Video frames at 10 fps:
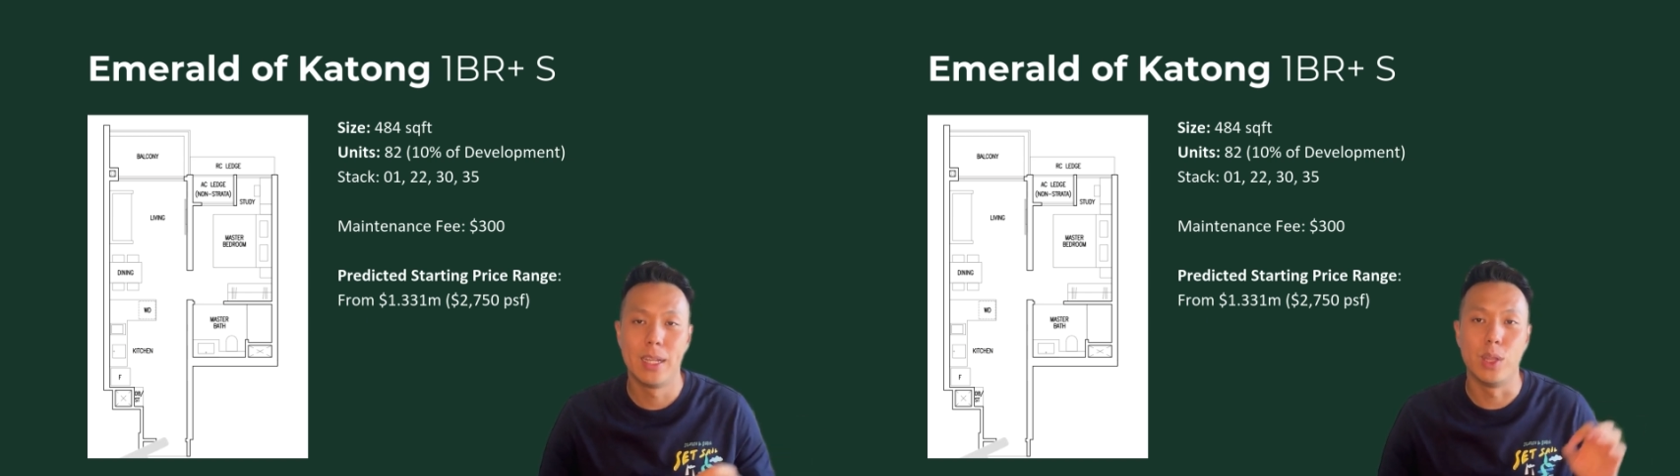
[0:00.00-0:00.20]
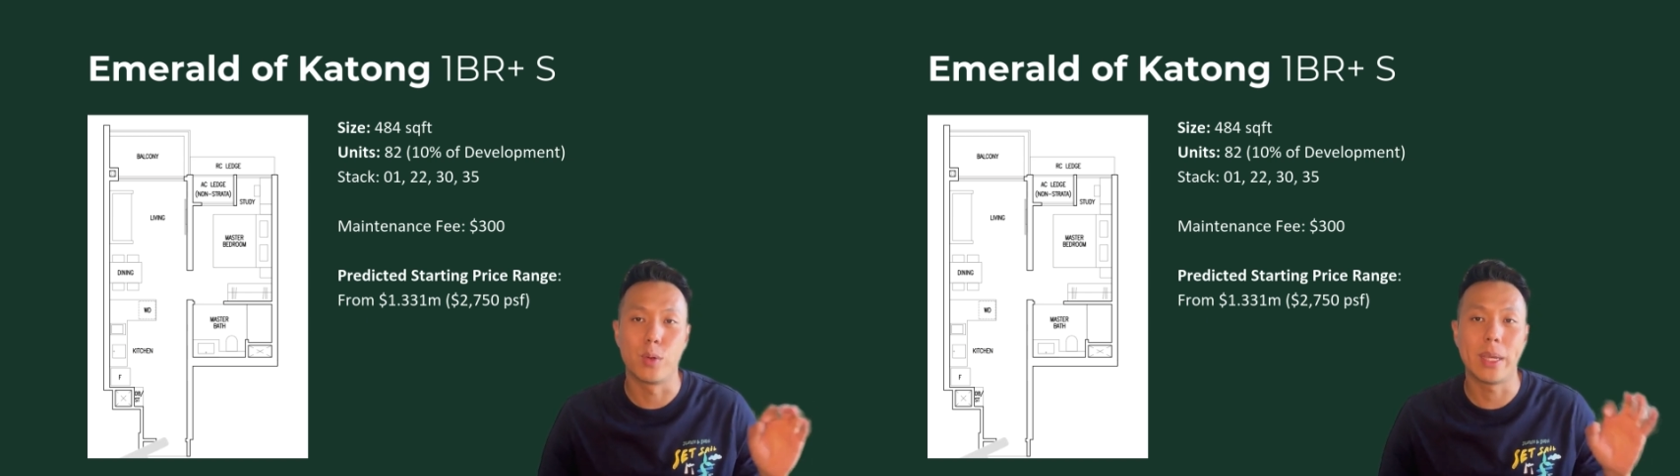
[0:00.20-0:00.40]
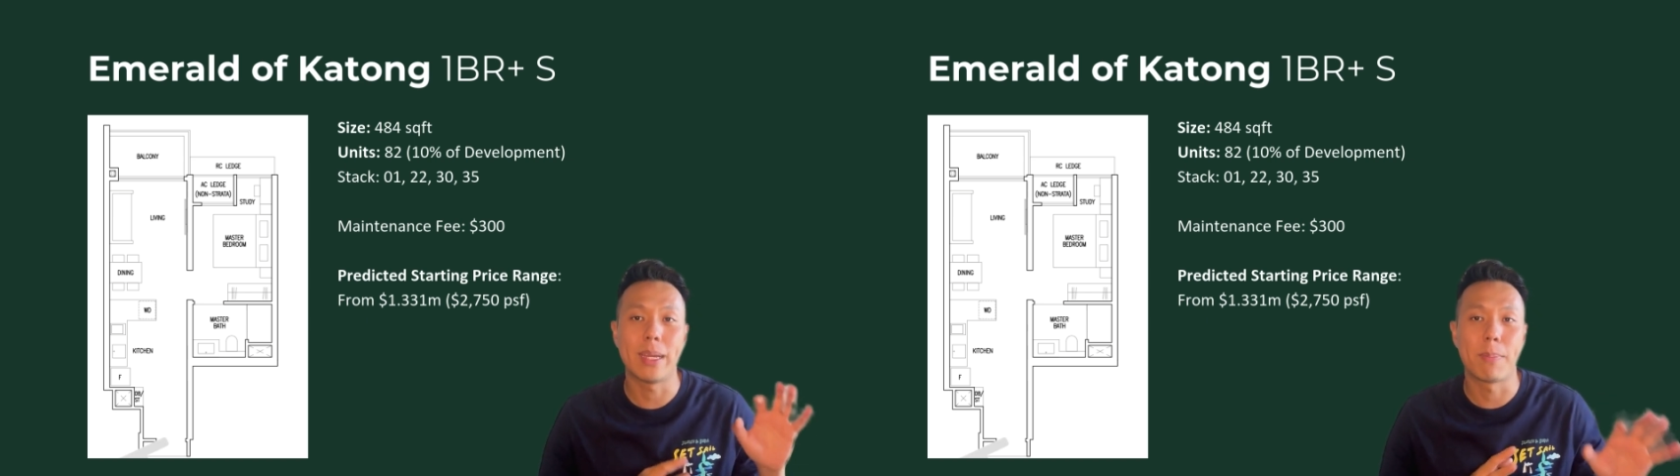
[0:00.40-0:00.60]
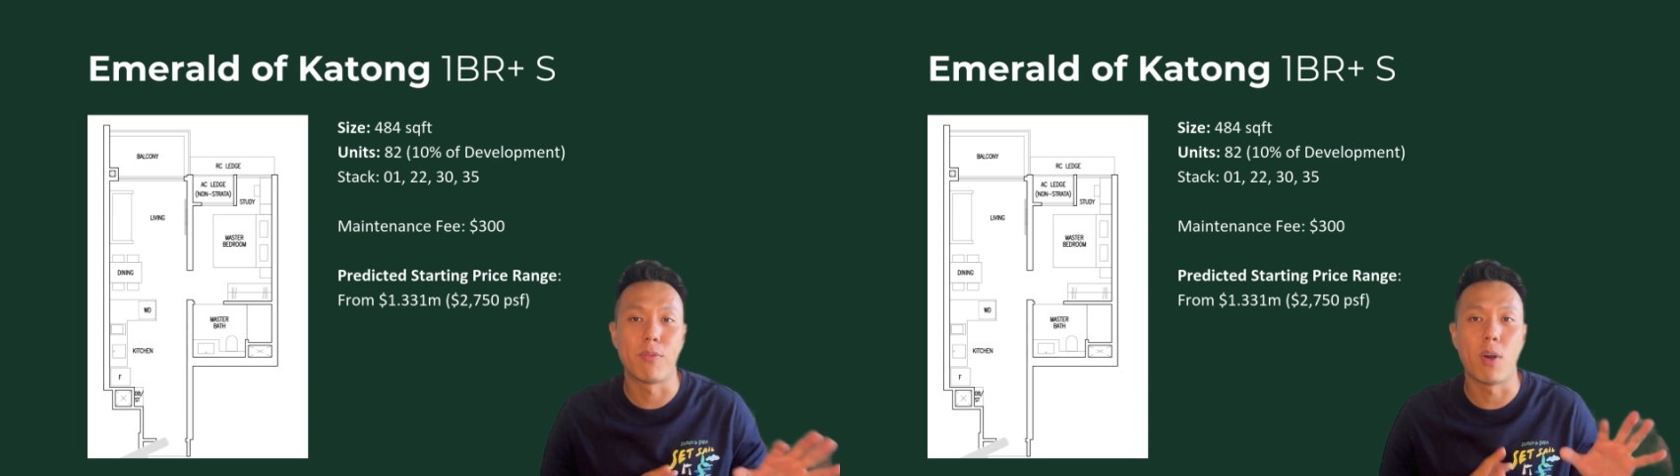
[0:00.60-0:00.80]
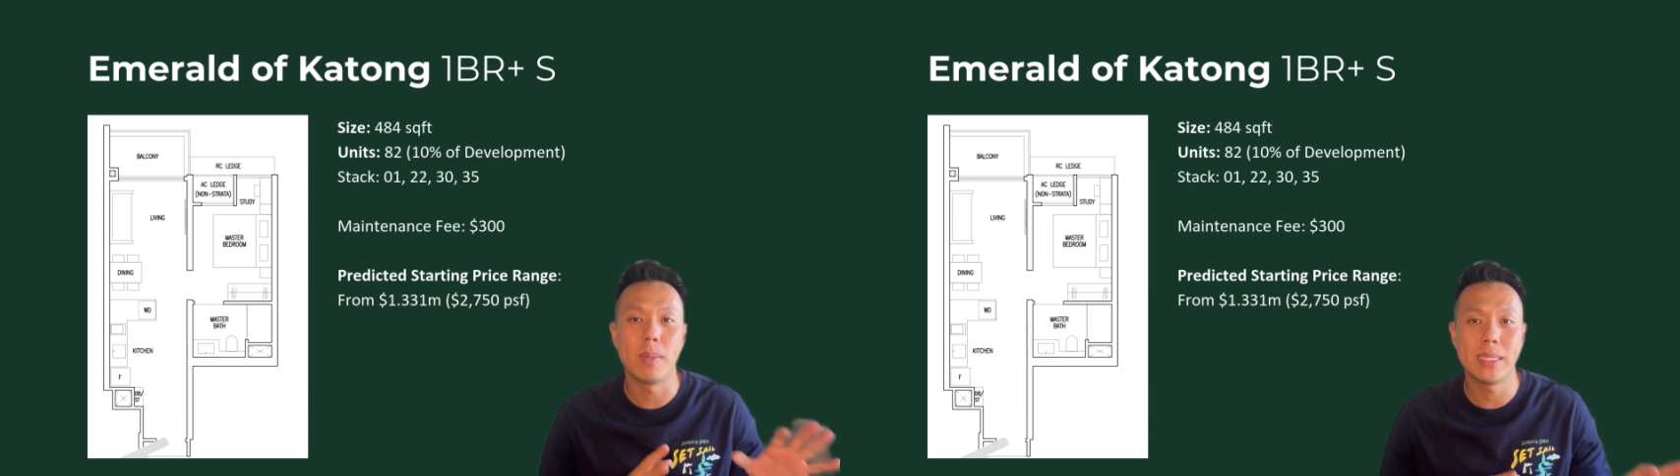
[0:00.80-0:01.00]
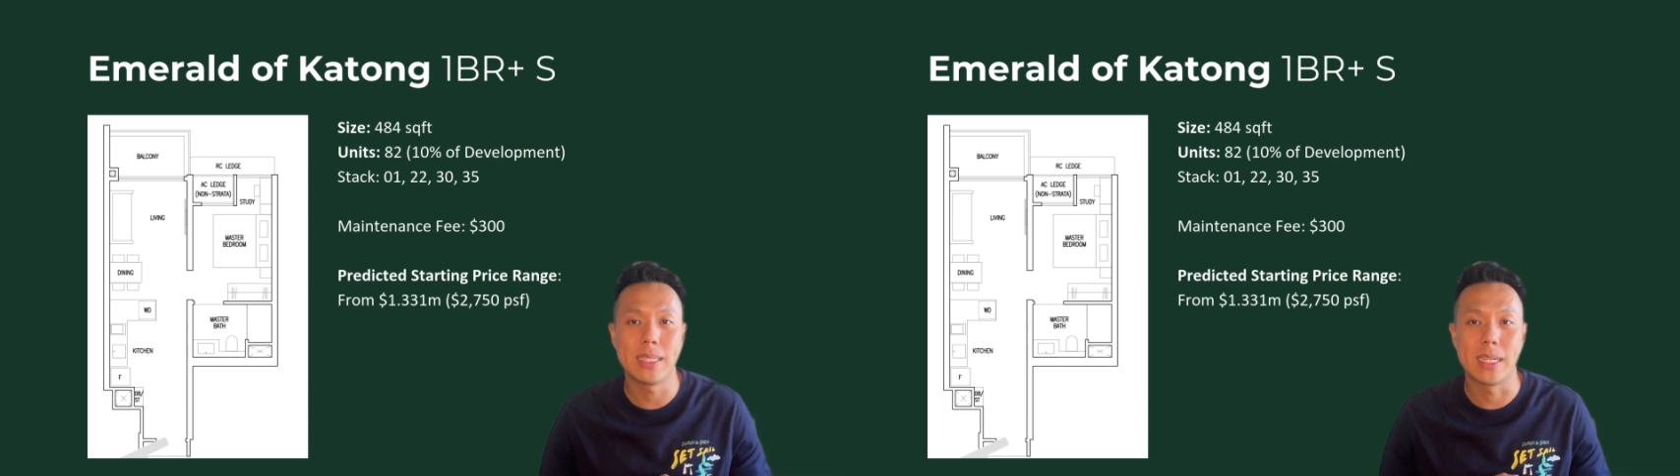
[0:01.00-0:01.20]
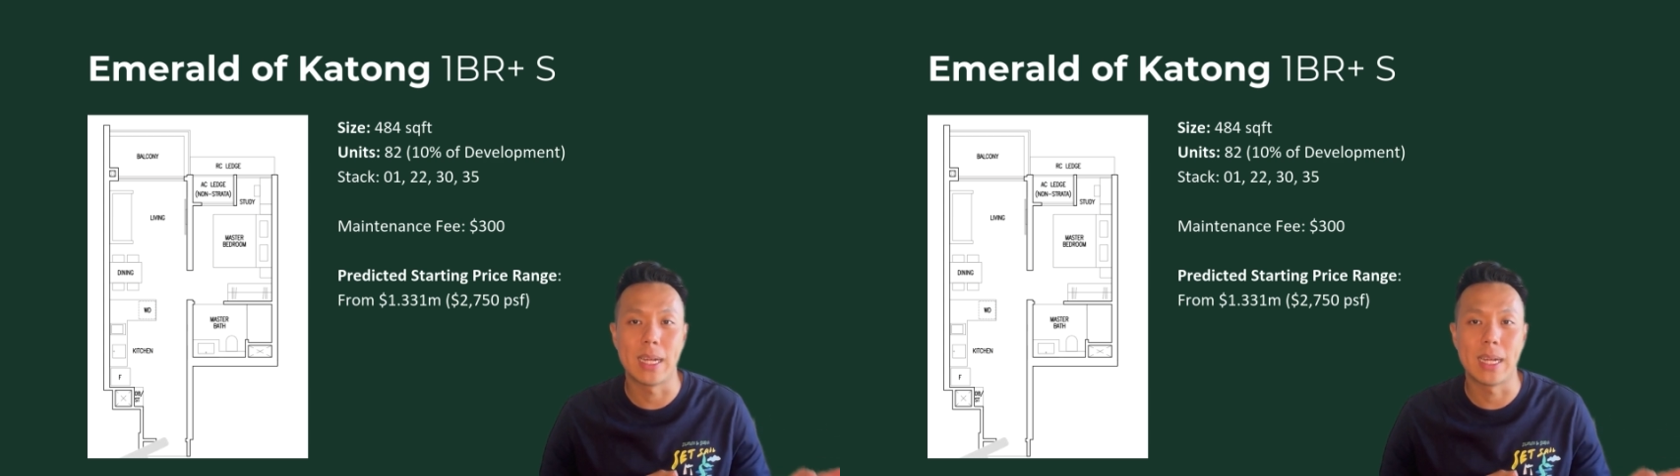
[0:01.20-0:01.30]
Looking at the performance here,